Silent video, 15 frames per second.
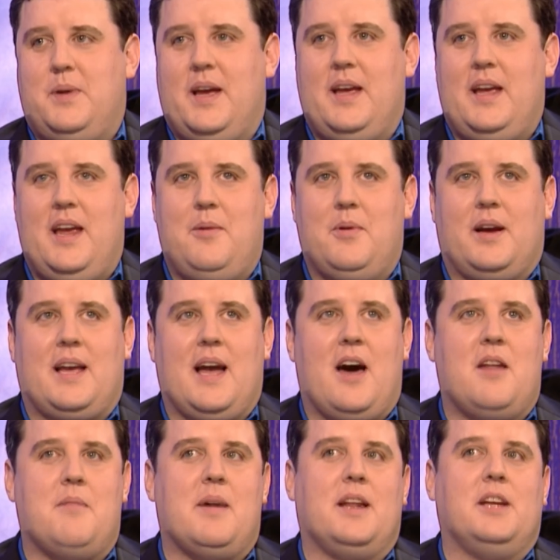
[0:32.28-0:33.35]
to be, he would
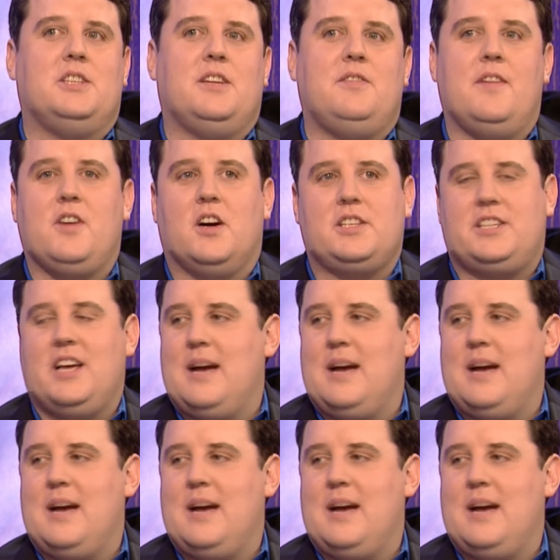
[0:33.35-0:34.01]
kind of manage it. If you've got